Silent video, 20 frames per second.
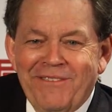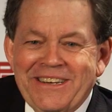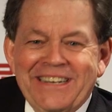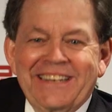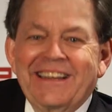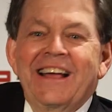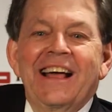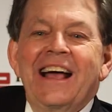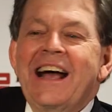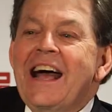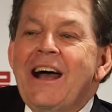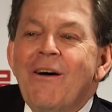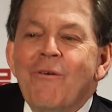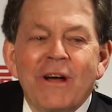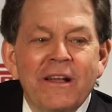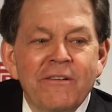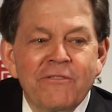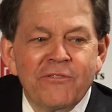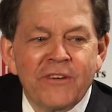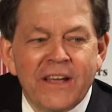I mean, how
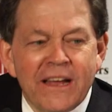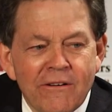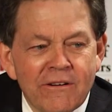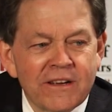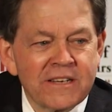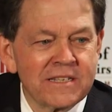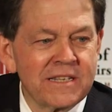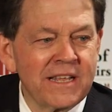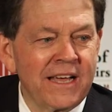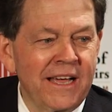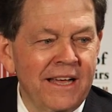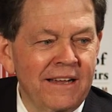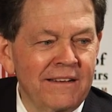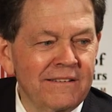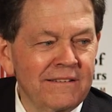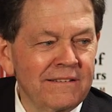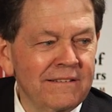unfair is that?